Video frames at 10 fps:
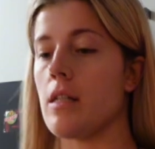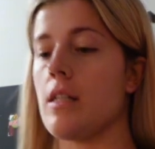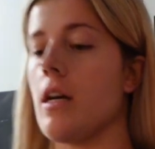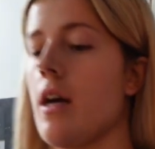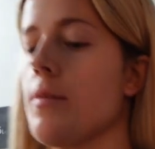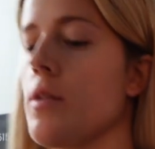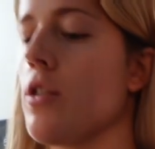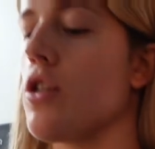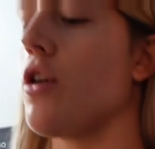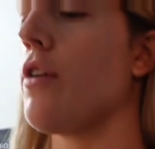in time, so I
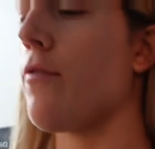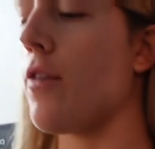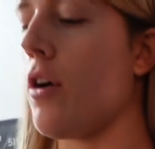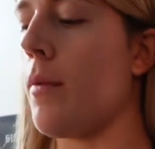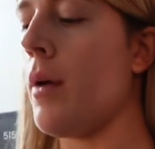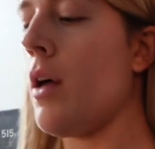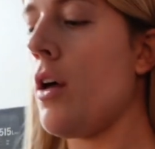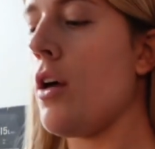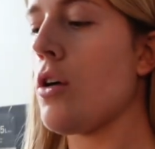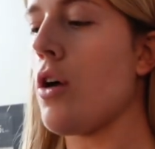just got it from
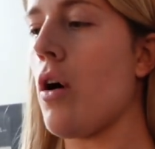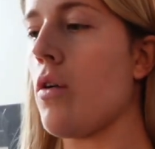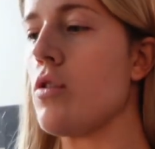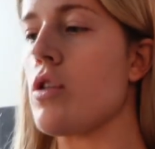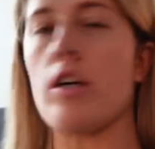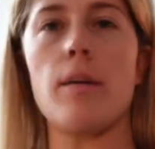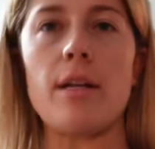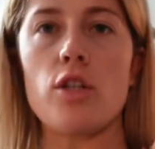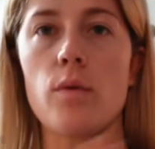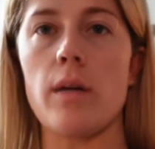Coles. So I got
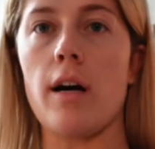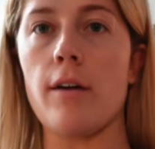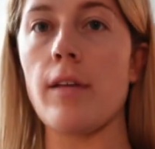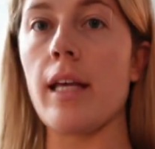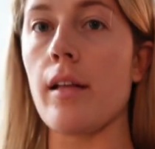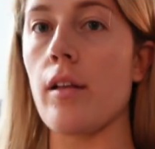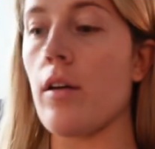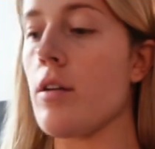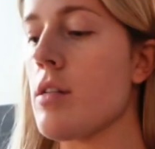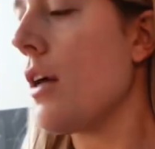about 2.5
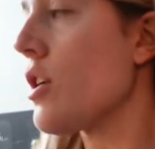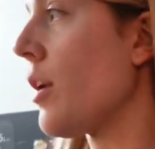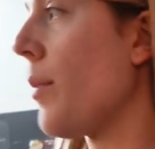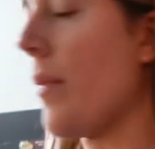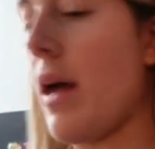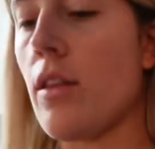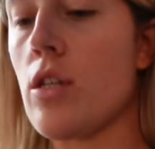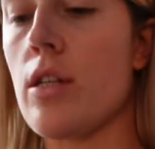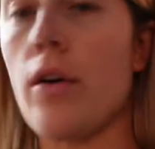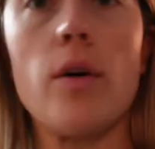kilos. So I'm gonna pop that in the
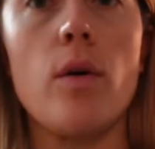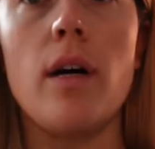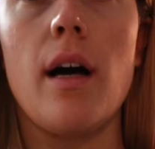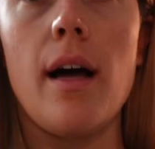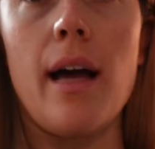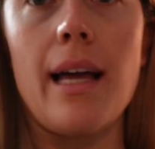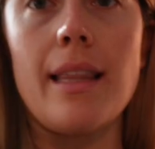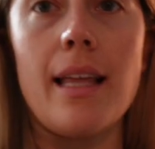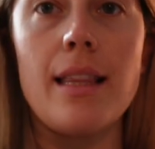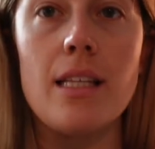slow cooker, and
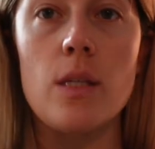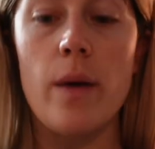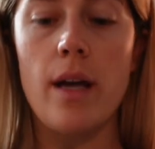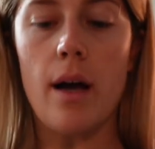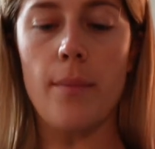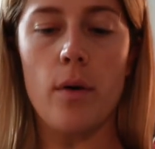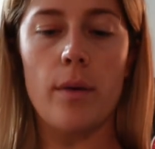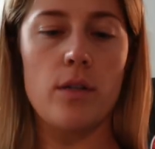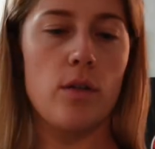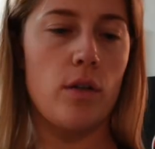then this week I'm
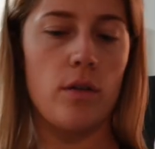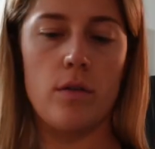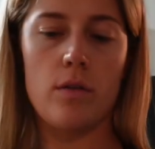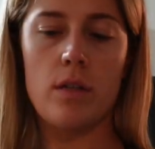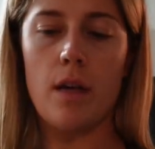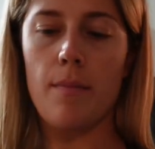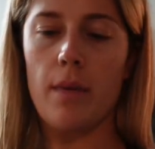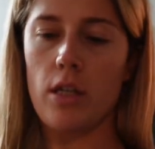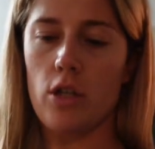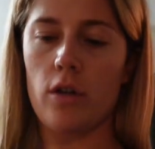going to use a
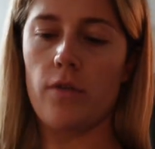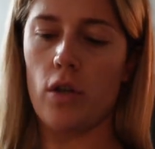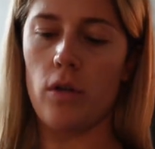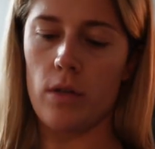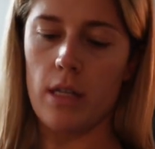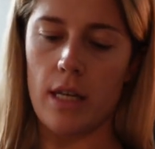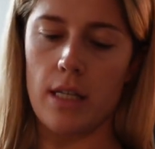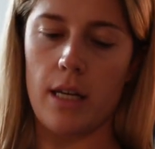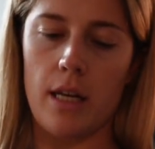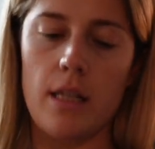mixture of 2
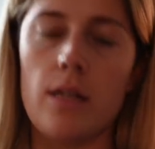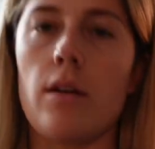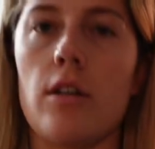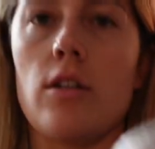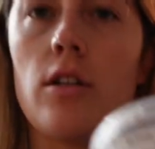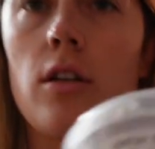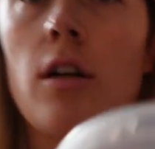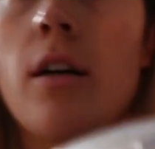seasonings. So I'm gonna do